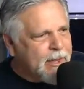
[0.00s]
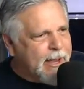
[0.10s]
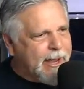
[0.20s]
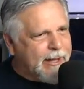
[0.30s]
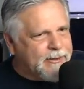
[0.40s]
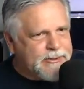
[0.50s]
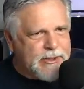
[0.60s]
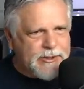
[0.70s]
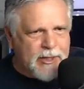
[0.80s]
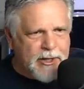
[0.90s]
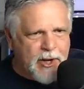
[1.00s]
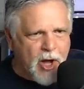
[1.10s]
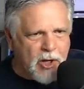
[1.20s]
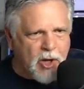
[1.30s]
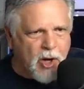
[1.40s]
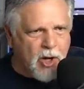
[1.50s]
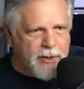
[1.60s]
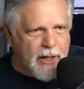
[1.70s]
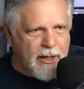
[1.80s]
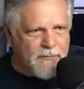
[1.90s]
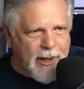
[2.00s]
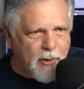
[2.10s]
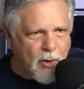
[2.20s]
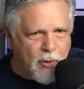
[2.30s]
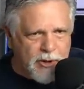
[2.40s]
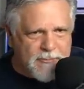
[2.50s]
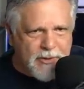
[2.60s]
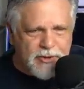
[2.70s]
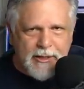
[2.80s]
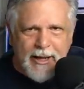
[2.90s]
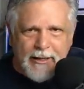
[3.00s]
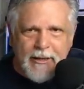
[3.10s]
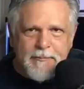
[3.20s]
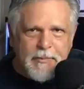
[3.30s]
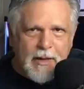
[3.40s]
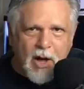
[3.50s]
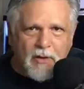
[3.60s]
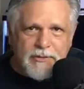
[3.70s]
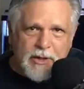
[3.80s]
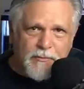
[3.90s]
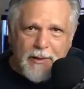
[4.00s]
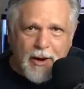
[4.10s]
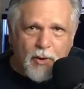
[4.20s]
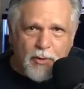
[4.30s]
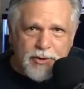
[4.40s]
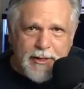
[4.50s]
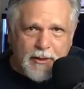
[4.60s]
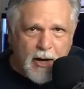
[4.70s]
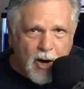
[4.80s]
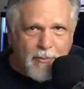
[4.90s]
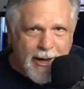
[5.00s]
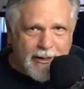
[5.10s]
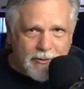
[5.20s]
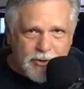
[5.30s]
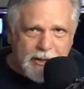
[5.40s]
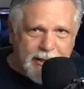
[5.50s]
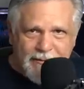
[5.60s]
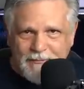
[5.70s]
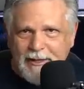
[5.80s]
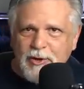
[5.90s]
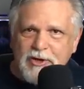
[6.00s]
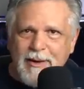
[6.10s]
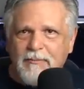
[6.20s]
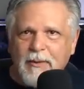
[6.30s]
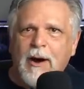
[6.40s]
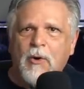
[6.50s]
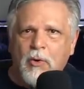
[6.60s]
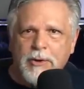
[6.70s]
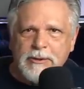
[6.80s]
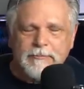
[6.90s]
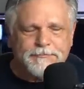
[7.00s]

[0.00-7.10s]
And this isn't a knock on flower horns, but you see like all of a sudden flower horns, like, oh man, you see a lot of videos about flower horns.